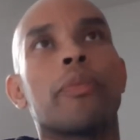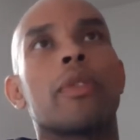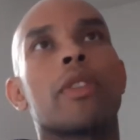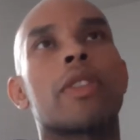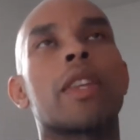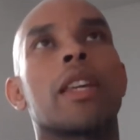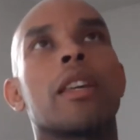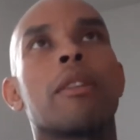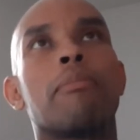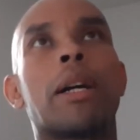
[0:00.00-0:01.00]

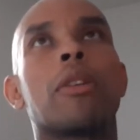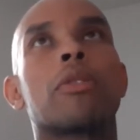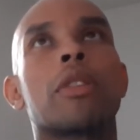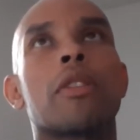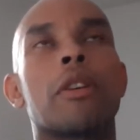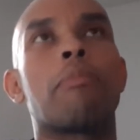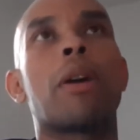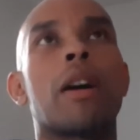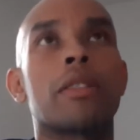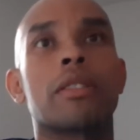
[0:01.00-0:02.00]
thinking about the
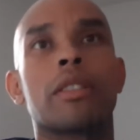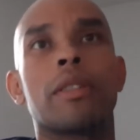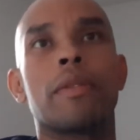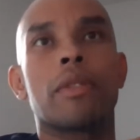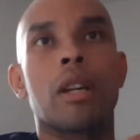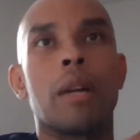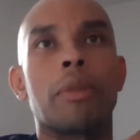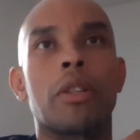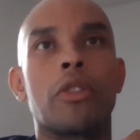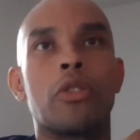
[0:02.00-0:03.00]
positives I'm
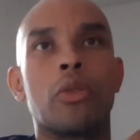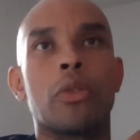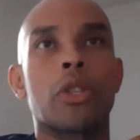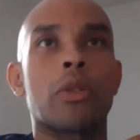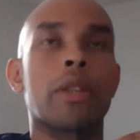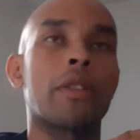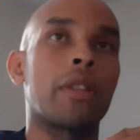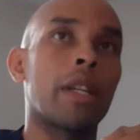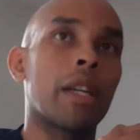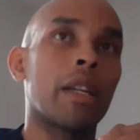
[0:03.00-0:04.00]
gonna do throughout the
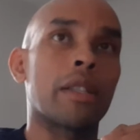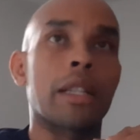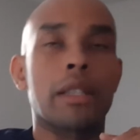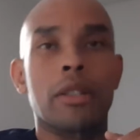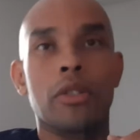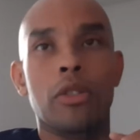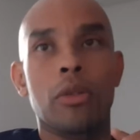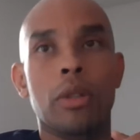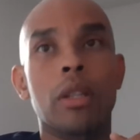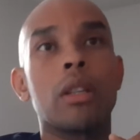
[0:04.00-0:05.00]
day, because I tend to
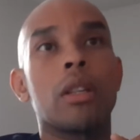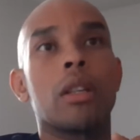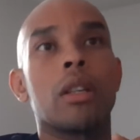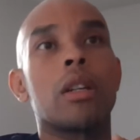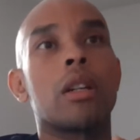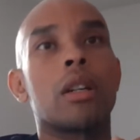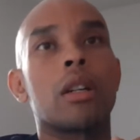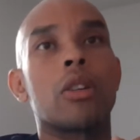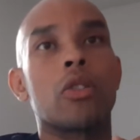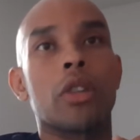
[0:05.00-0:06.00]
do it
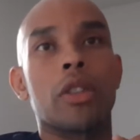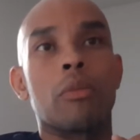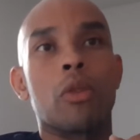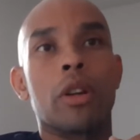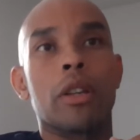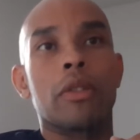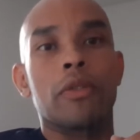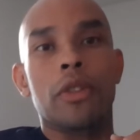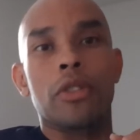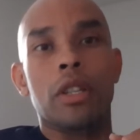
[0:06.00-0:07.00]
early in the morning.
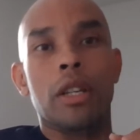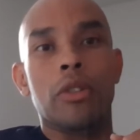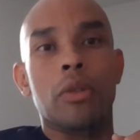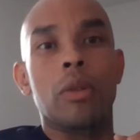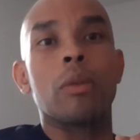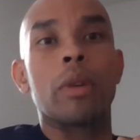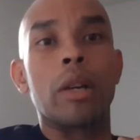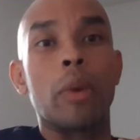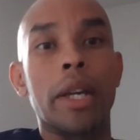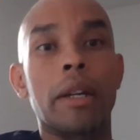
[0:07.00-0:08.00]
First thing I do when I
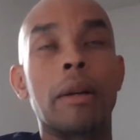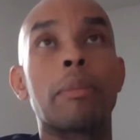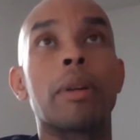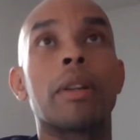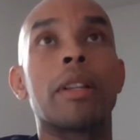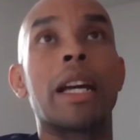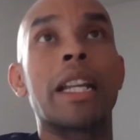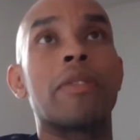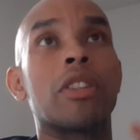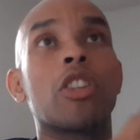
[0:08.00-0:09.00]
wake up, not
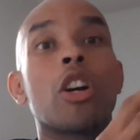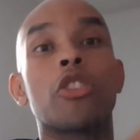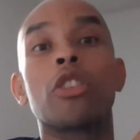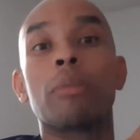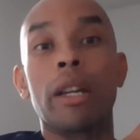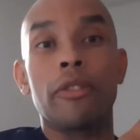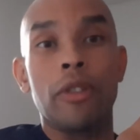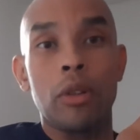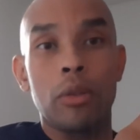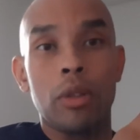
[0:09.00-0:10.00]
even touching my
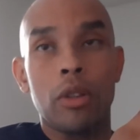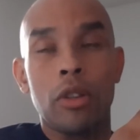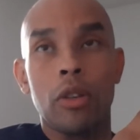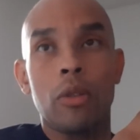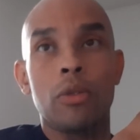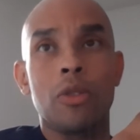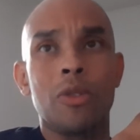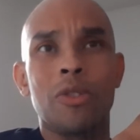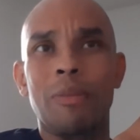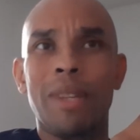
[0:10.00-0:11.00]
phone, no
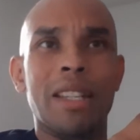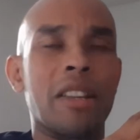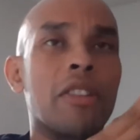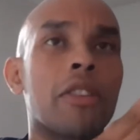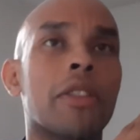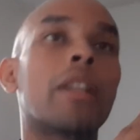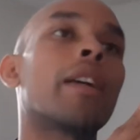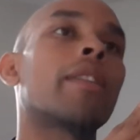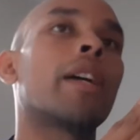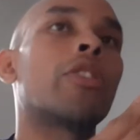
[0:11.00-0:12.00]
social media, nothing
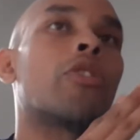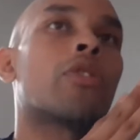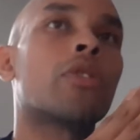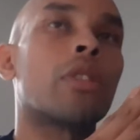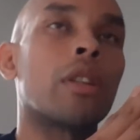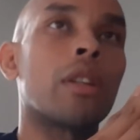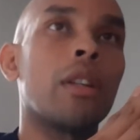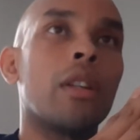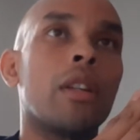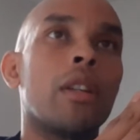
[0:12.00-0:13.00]
like that. Just
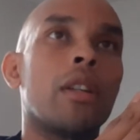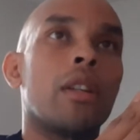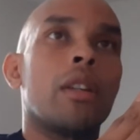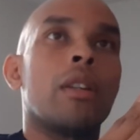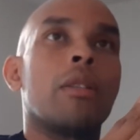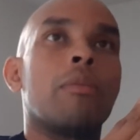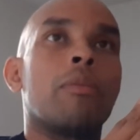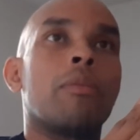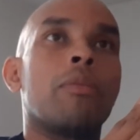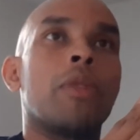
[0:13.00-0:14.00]

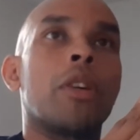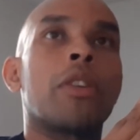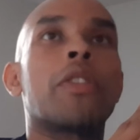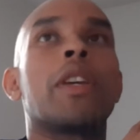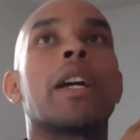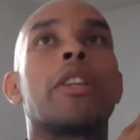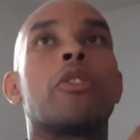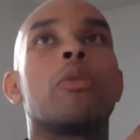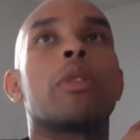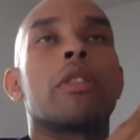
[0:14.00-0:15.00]
the only thing I
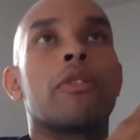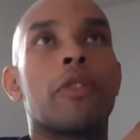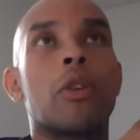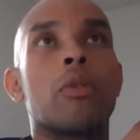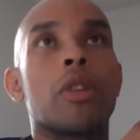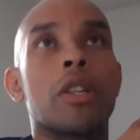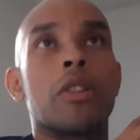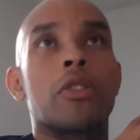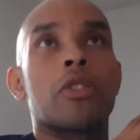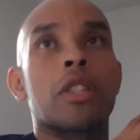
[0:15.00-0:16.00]
do with the phone
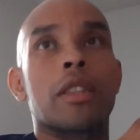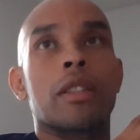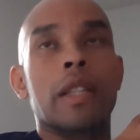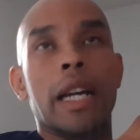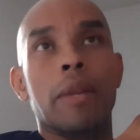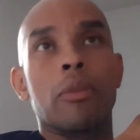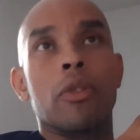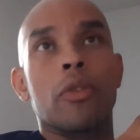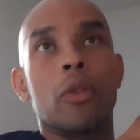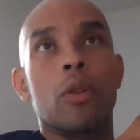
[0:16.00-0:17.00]
is set the timer
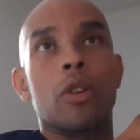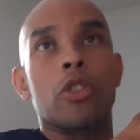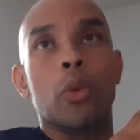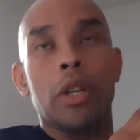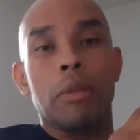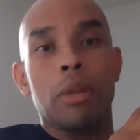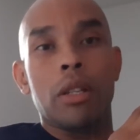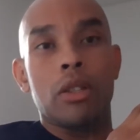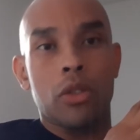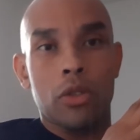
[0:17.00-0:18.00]
for 20
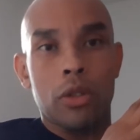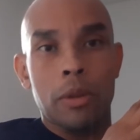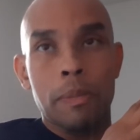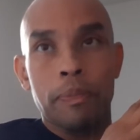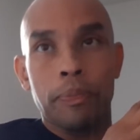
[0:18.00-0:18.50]
minutes or so.